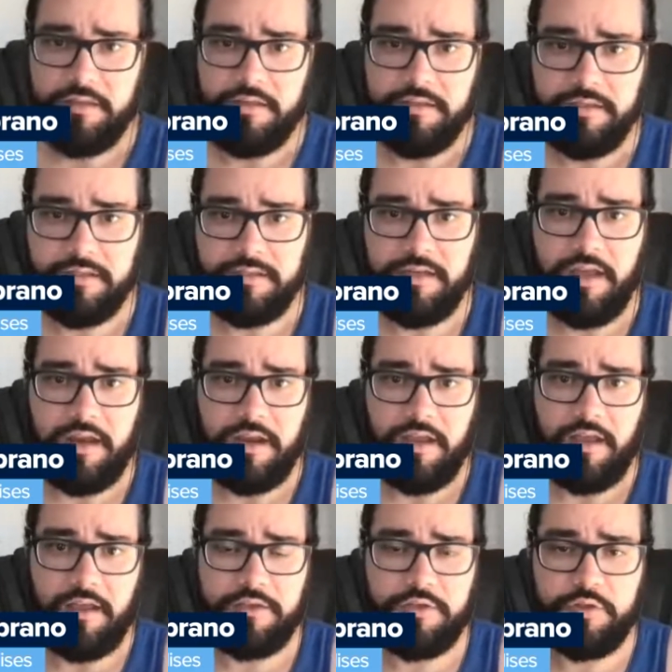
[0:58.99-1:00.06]
This is not
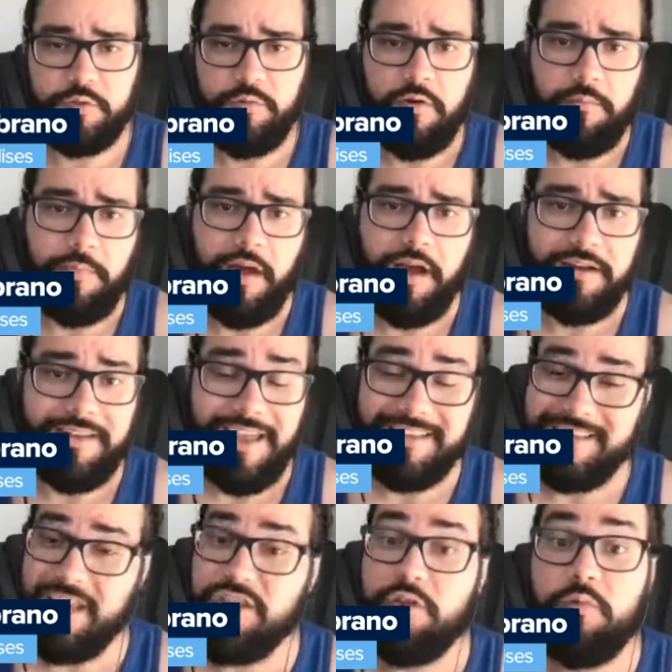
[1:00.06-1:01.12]
a duo
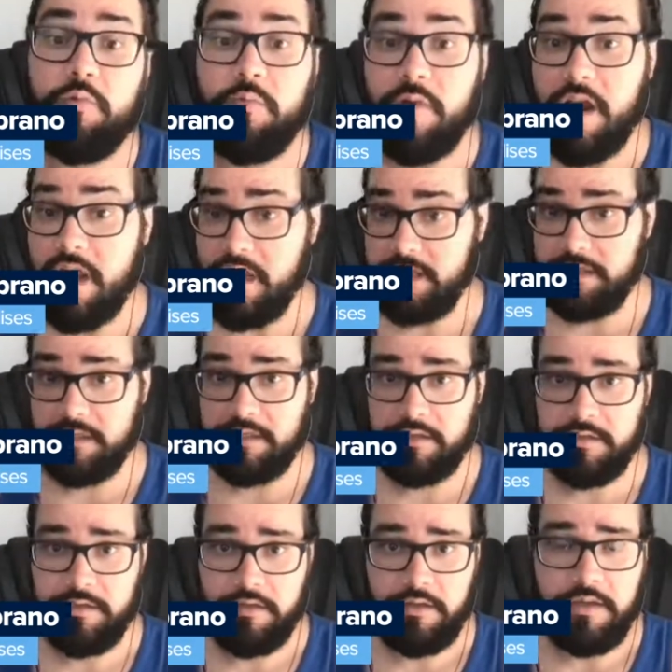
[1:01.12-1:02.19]
podcast. And you're
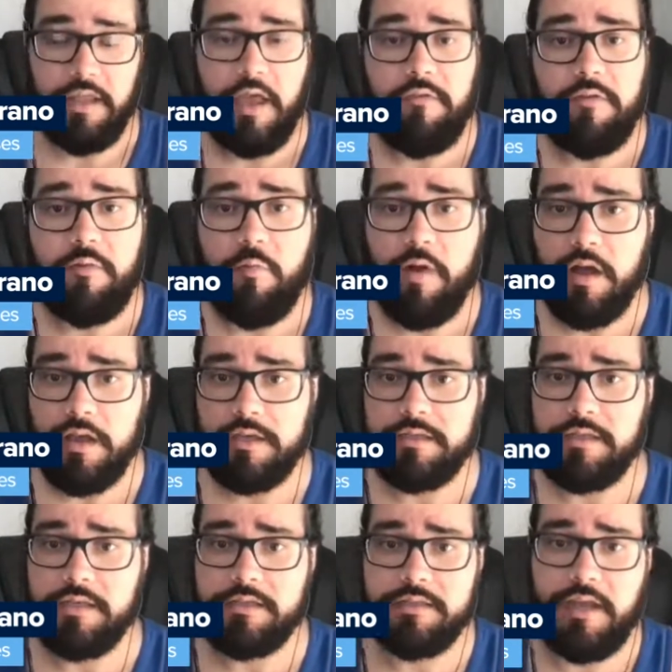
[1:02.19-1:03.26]
right. Kevin
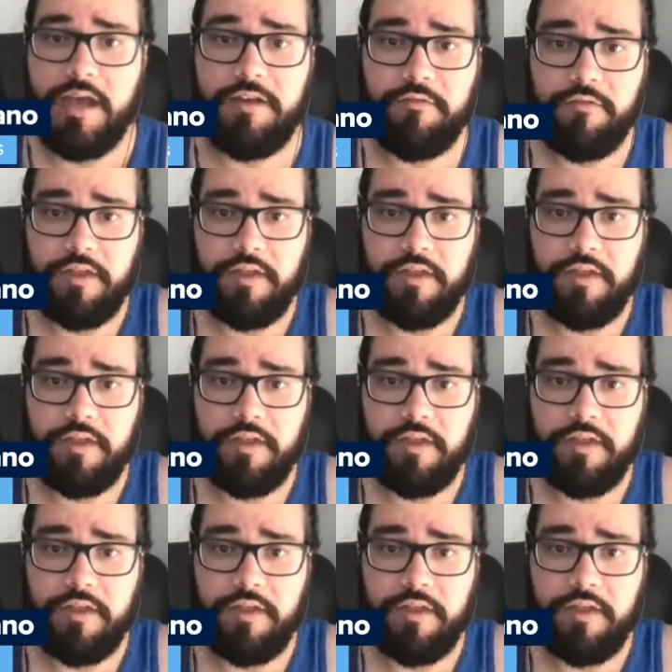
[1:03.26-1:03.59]
Weiss is not